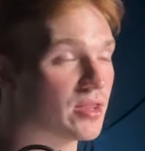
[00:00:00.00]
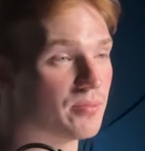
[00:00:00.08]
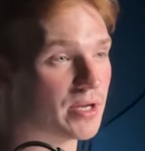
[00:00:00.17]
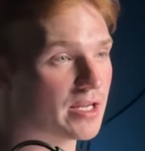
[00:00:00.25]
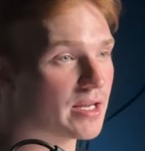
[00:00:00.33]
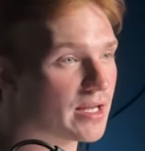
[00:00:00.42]

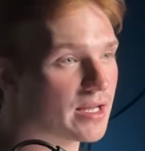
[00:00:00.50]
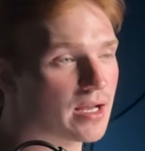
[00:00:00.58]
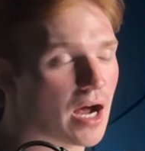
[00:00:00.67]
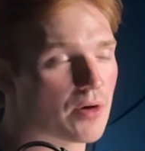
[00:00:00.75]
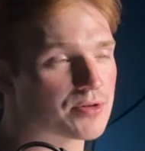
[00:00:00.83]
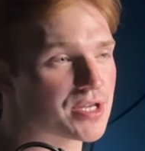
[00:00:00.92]
beginning,
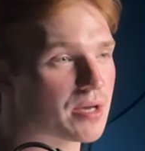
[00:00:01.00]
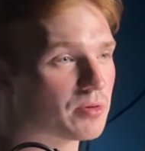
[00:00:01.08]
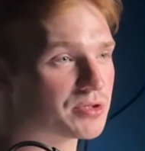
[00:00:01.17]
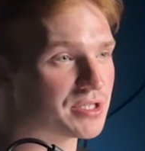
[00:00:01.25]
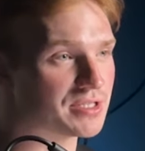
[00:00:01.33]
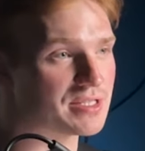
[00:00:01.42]
I was able
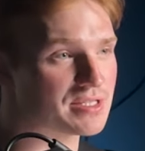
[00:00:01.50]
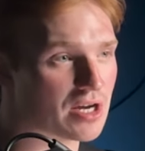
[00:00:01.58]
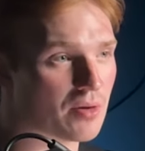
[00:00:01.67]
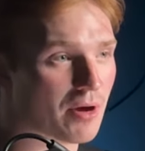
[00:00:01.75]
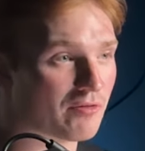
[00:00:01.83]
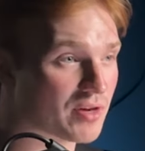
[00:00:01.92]
to detail
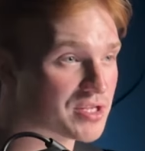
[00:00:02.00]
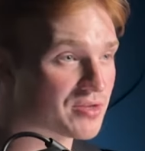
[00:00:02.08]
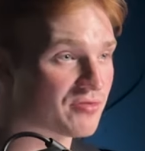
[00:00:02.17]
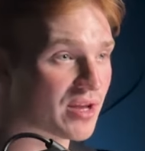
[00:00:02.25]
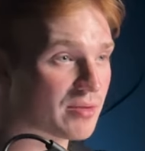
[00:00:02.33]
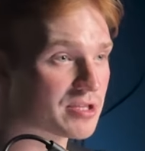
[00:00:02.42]
my friends and
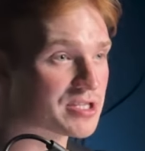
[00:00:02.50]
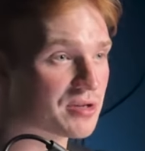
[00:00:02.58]
family's